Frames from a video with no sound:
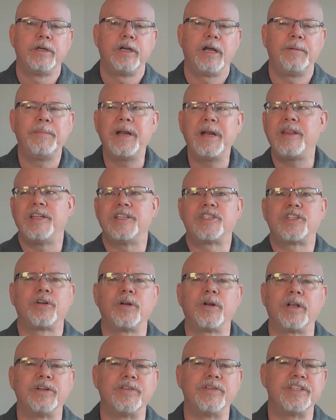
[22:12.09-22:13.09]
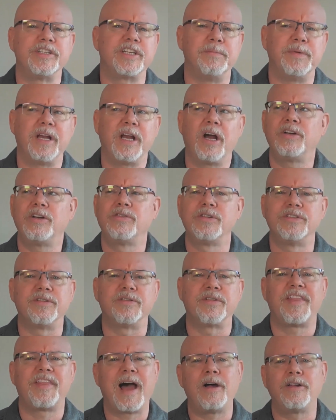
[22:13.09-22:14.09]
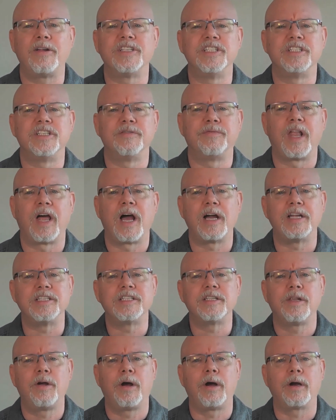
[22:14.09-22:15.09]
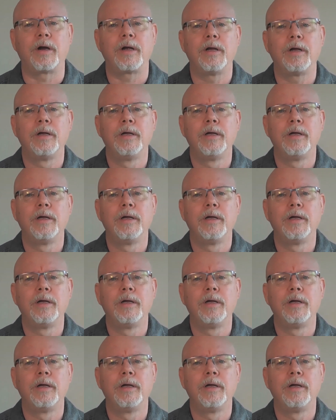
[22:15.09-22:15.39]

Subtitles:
And many of these journal entries can be hundreds or thousands of lines long.